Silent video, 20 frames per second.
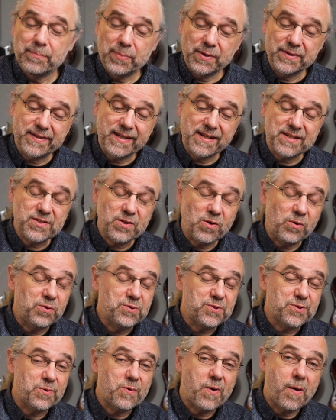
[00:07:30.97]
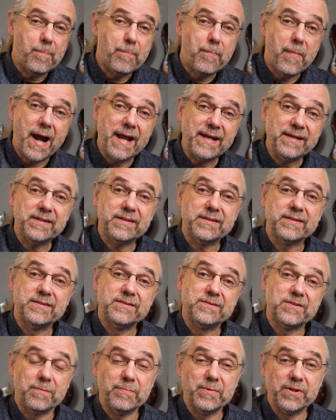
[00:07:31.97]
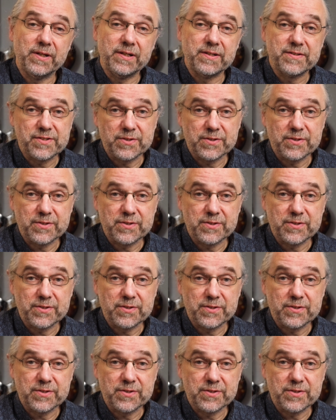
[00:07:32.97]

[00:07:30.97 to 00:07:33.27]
But there's also a minor dominant.